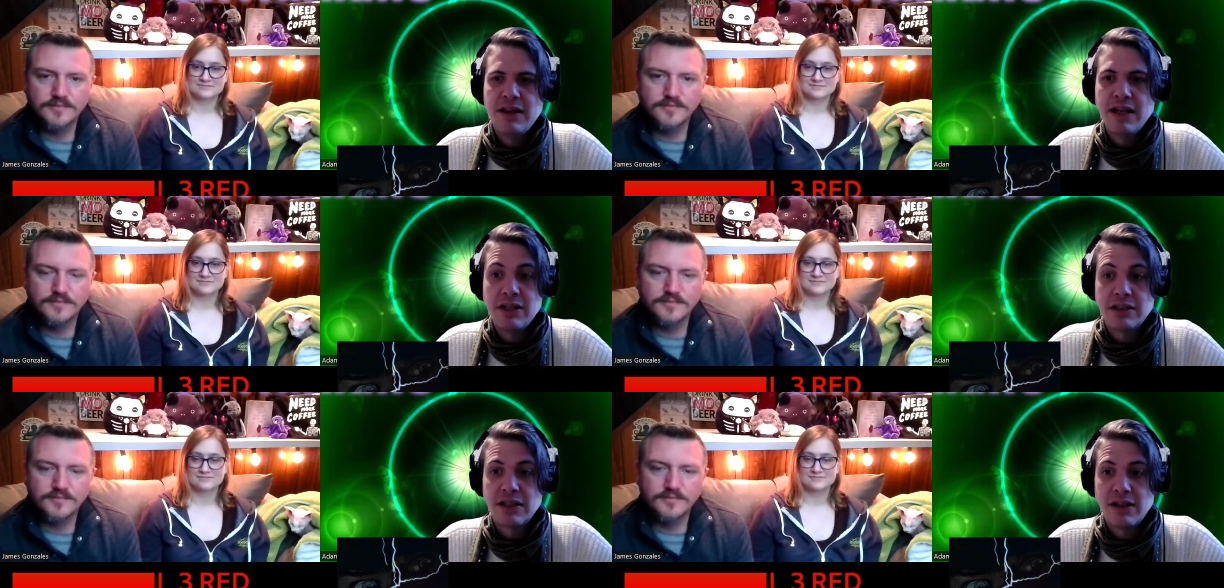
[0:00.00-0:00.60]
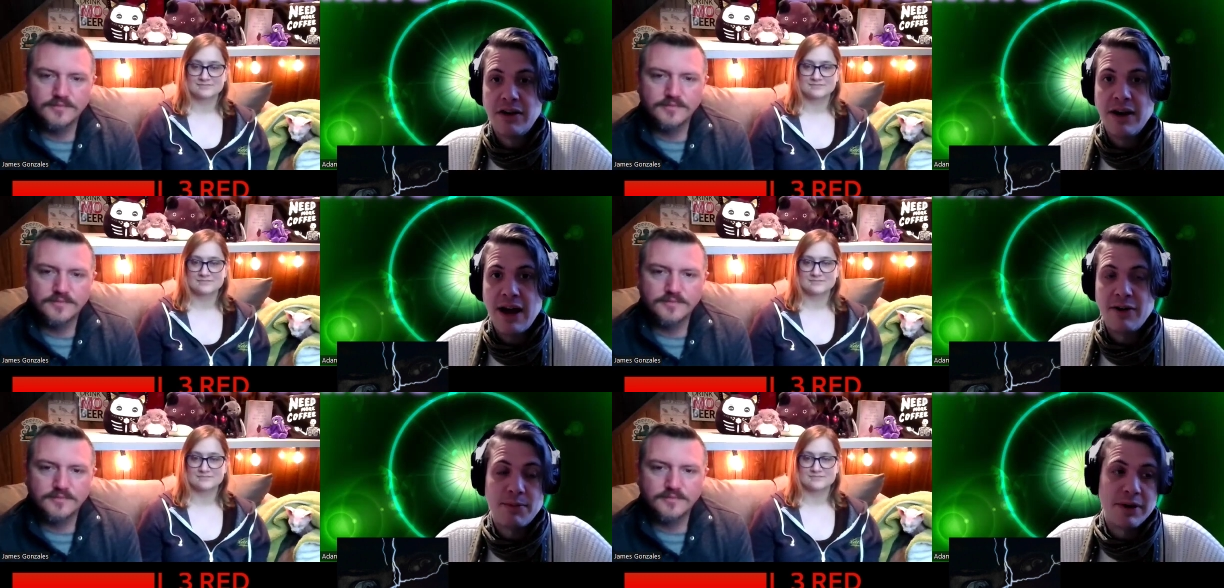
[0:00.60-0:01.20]
Speaker 1: They just learn
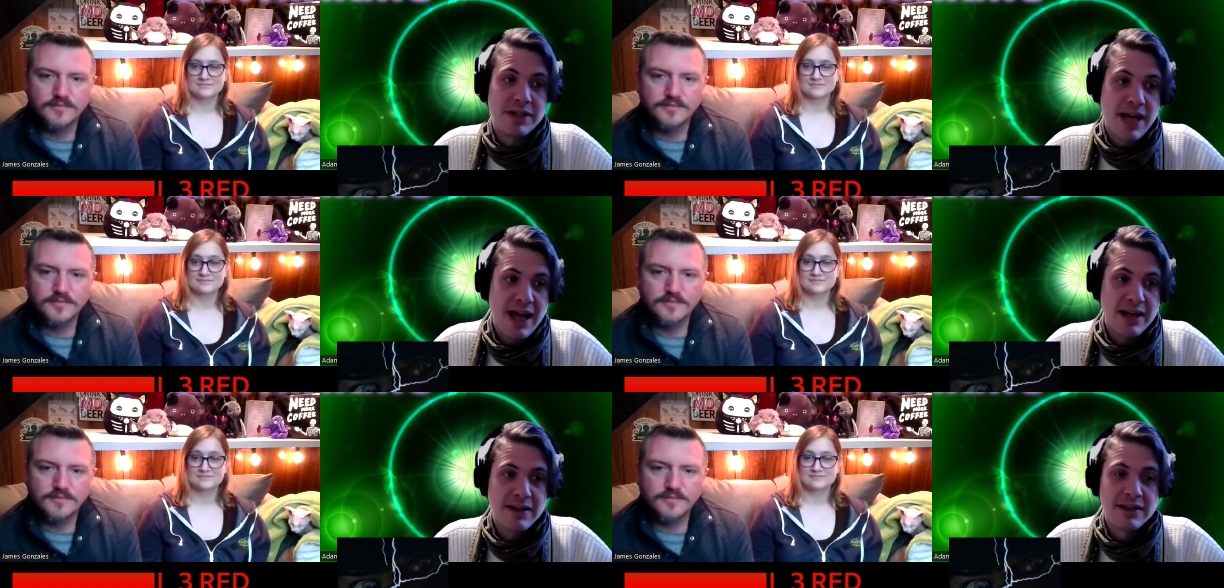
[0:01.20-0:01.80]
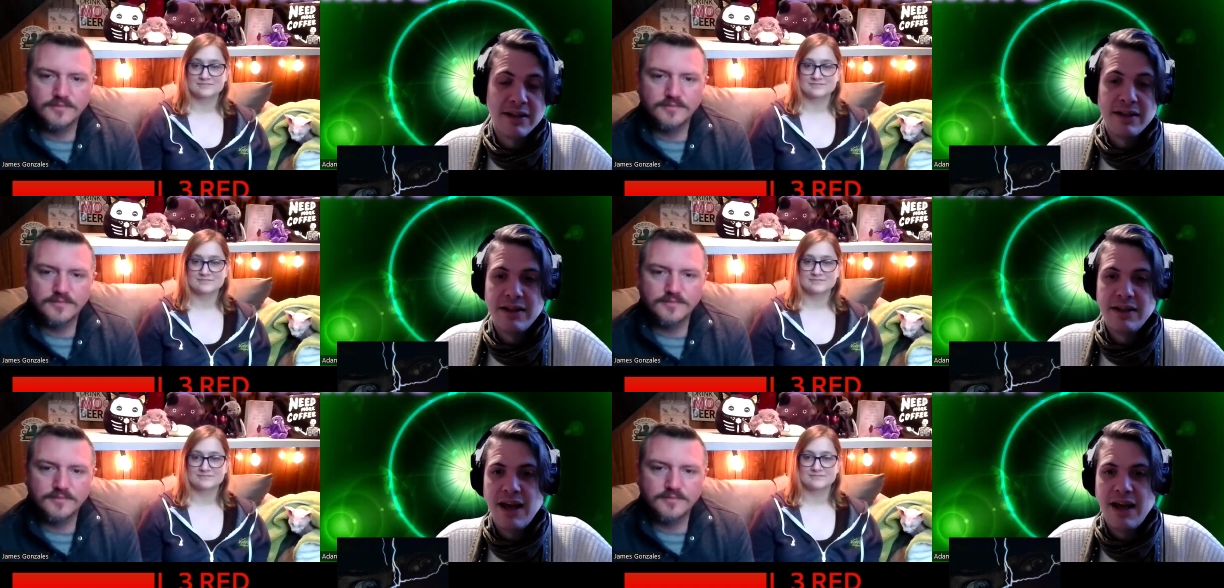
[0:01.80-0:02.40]
how to pretend
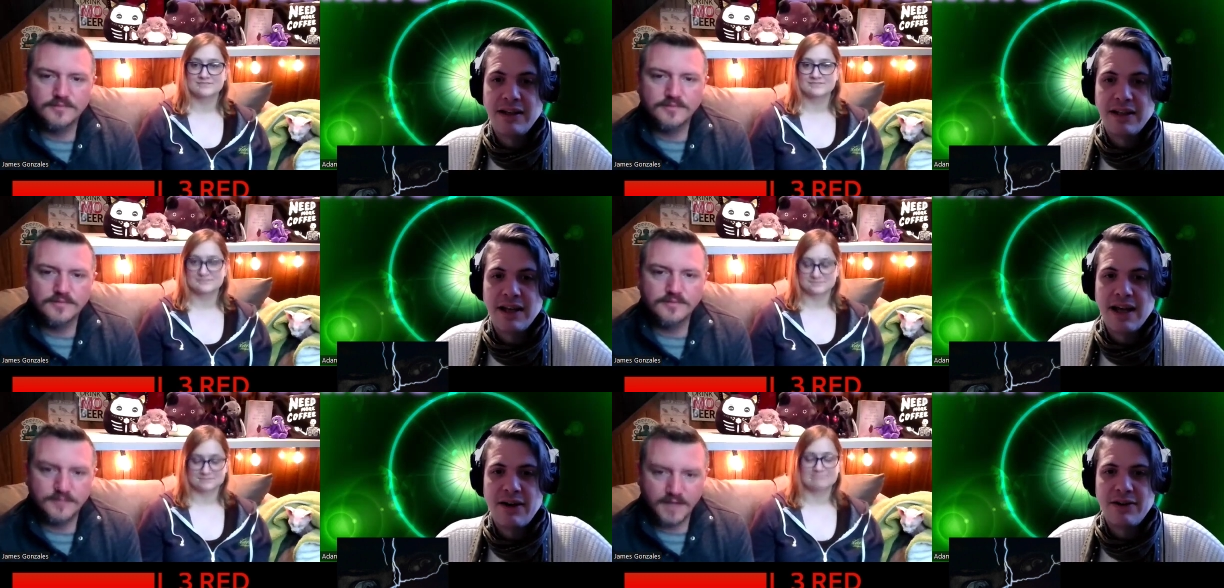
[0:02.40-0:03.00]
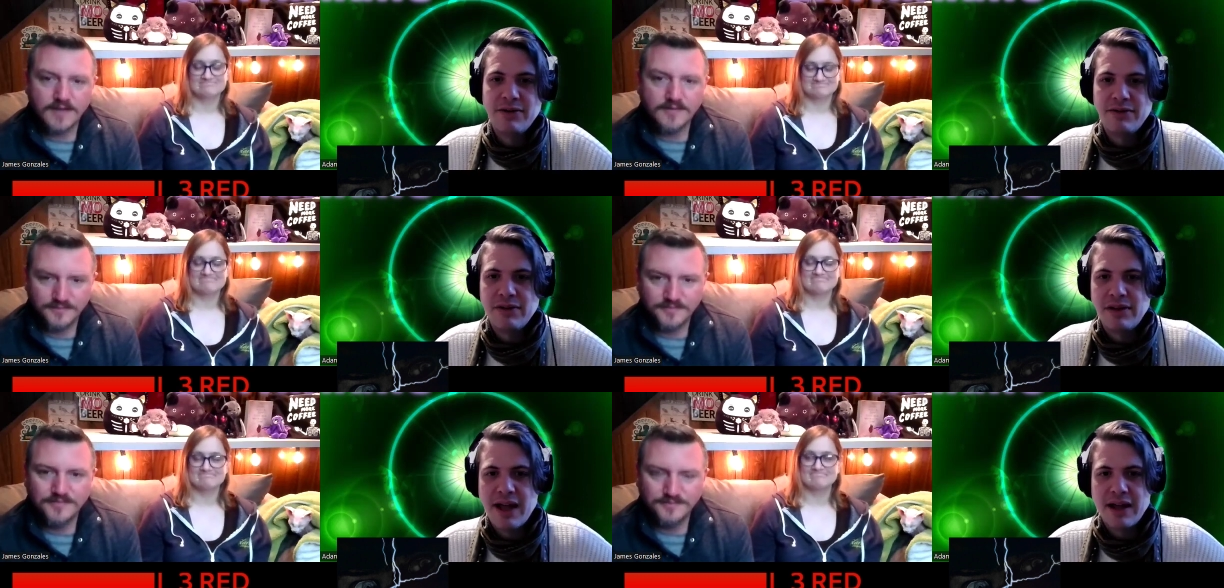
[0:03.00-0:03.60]
and and yeah. how to
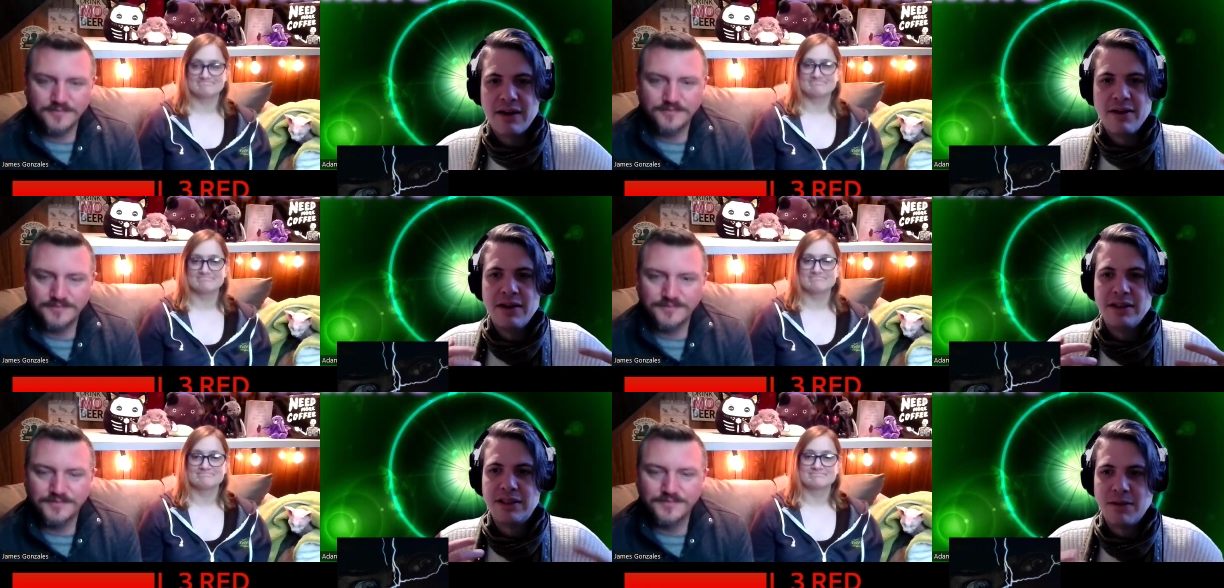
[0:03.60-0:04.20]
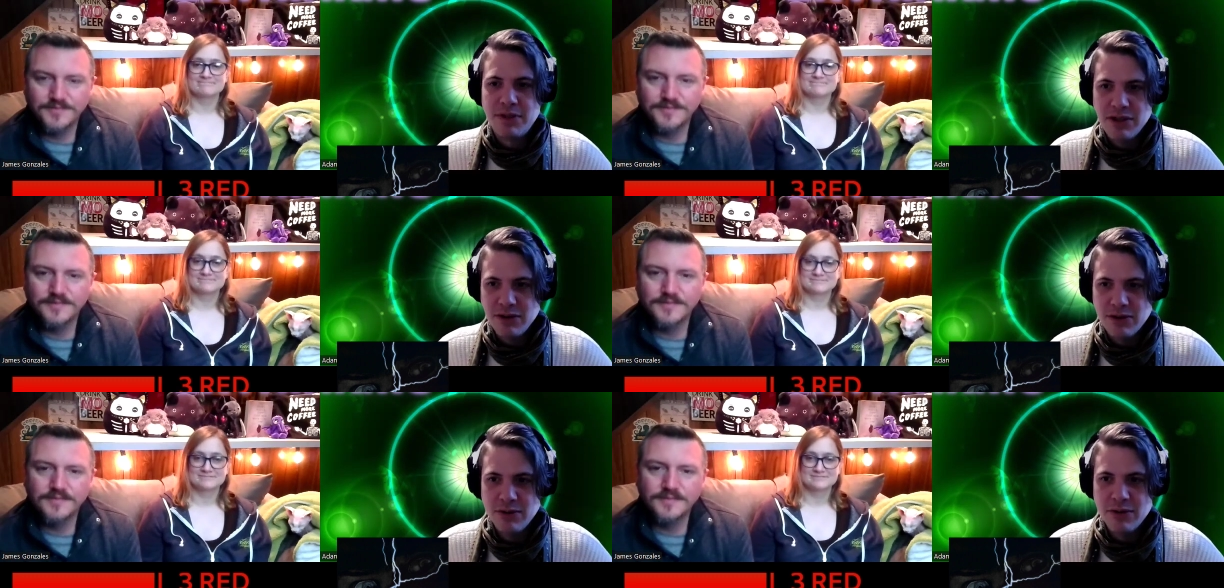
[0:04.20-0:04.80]
like
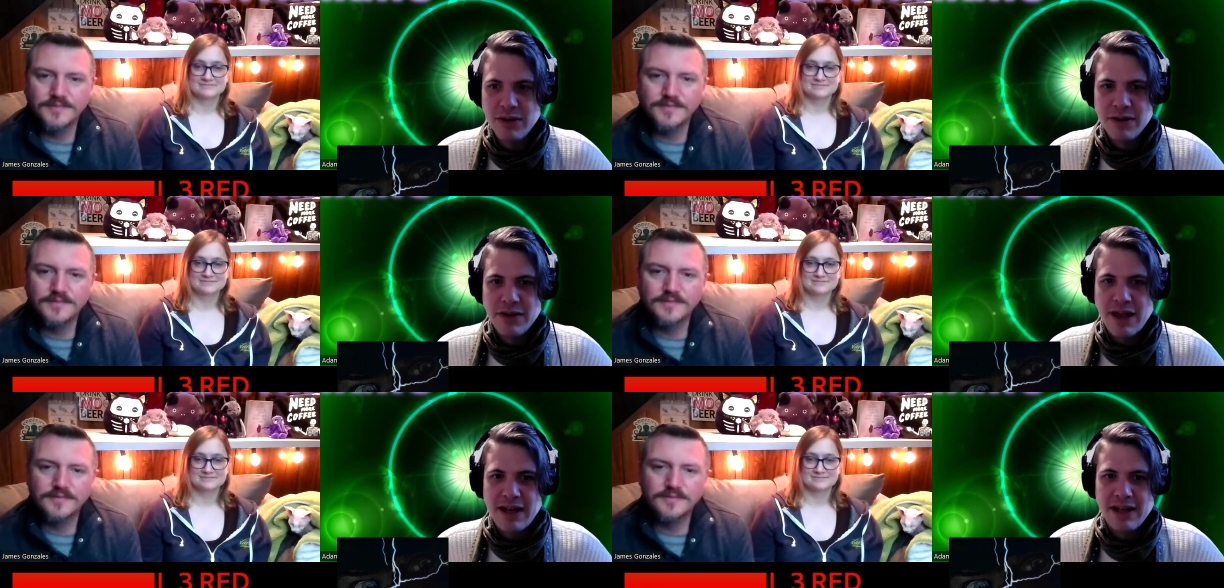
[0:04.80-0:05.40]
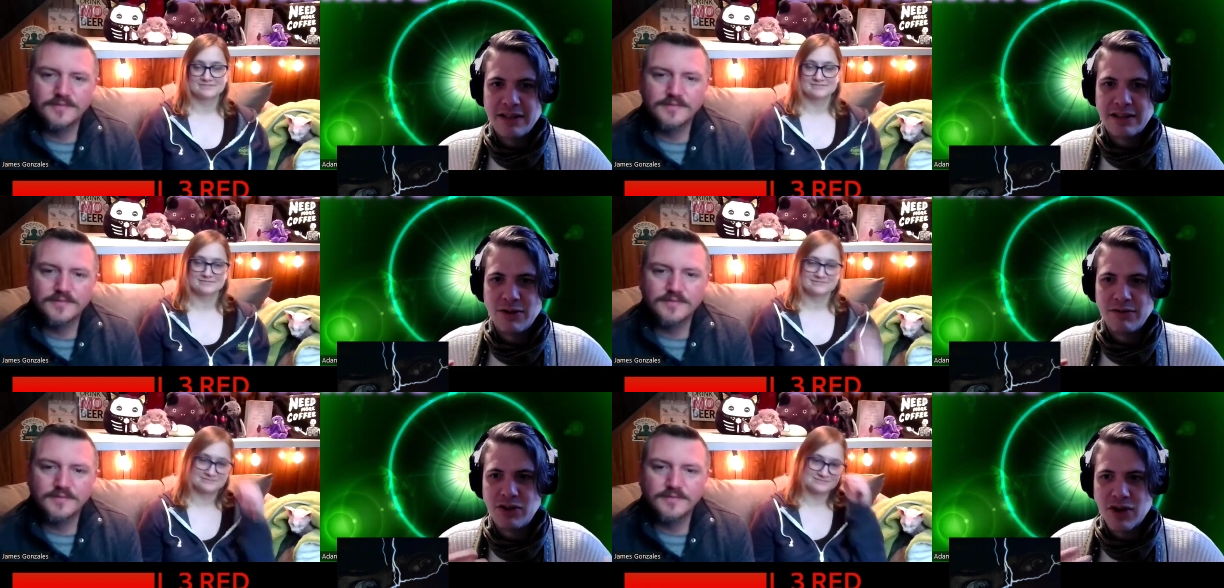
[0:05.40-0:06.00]
subdue that
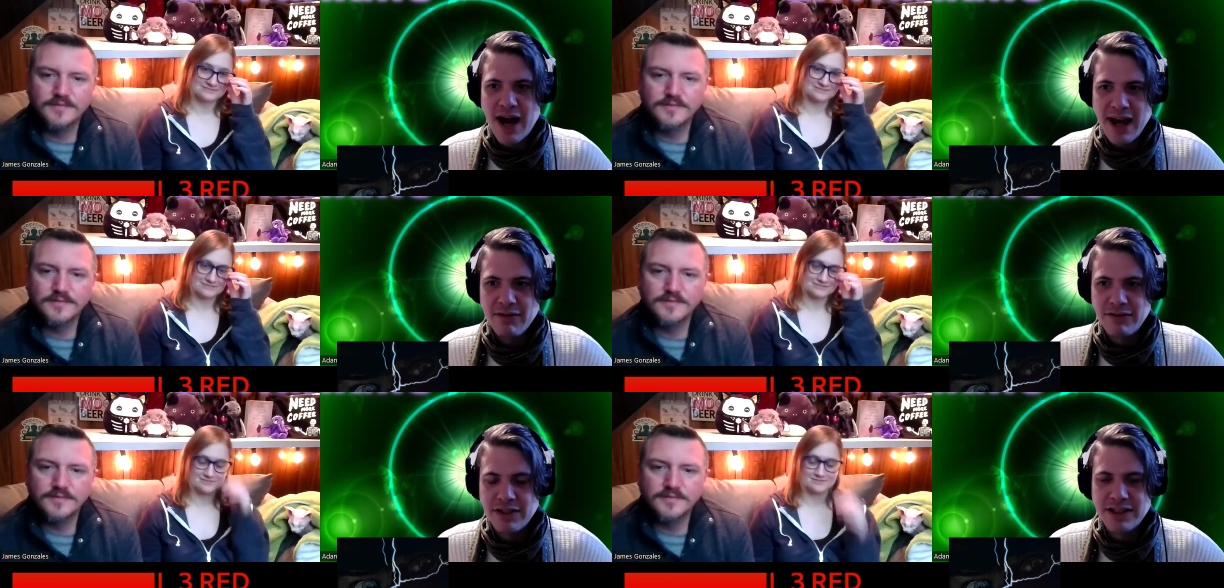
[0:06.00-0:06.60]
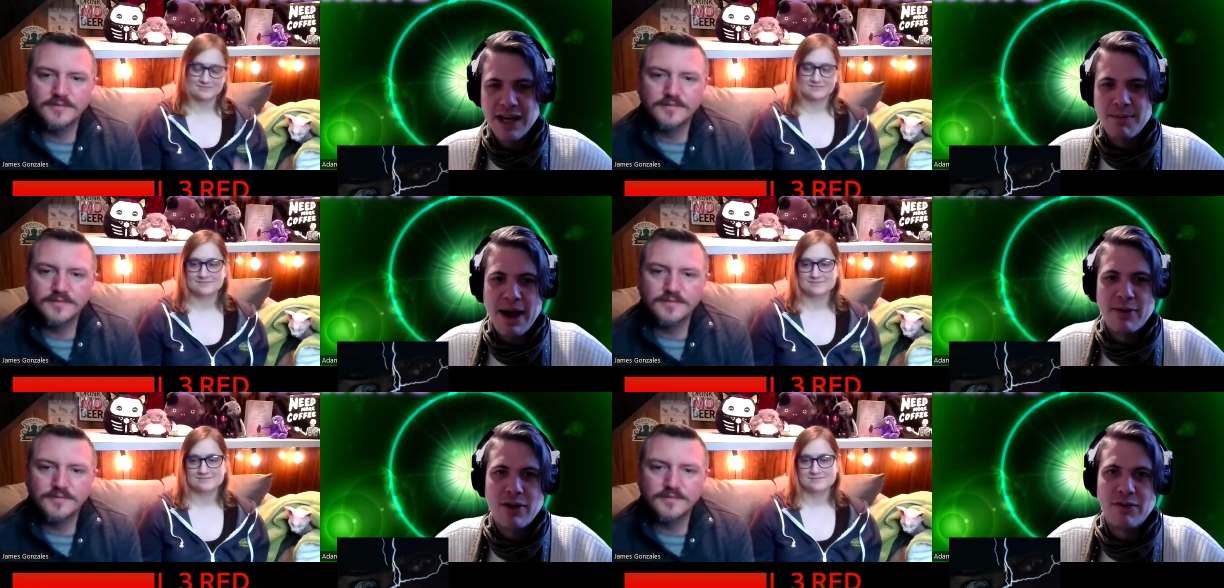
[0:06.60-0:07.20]
sort of drive to take
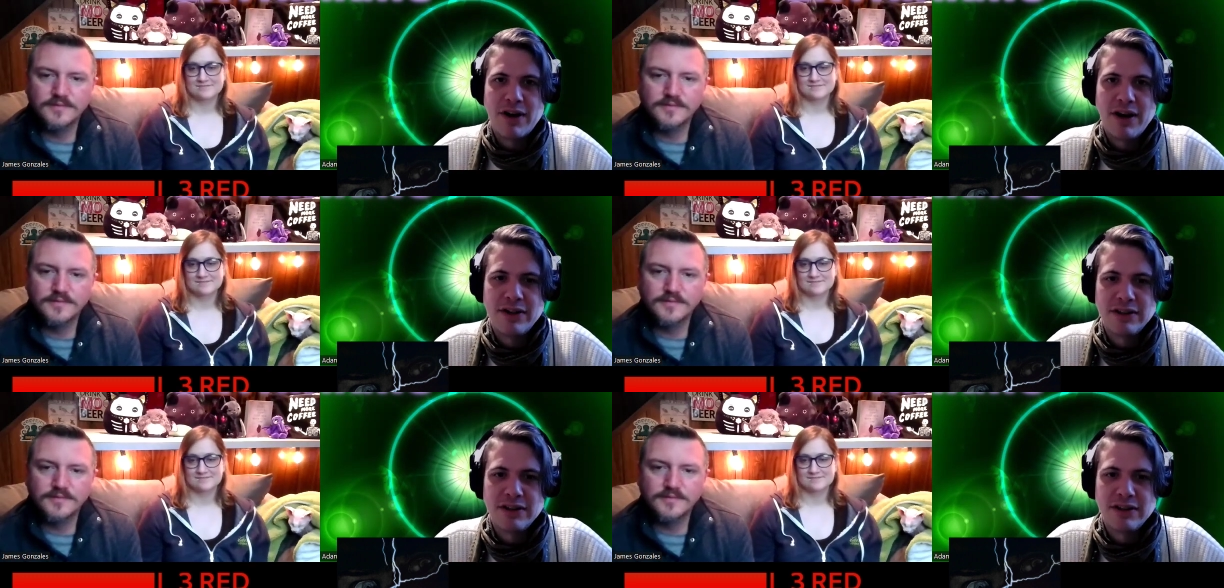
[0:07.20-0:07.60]
power over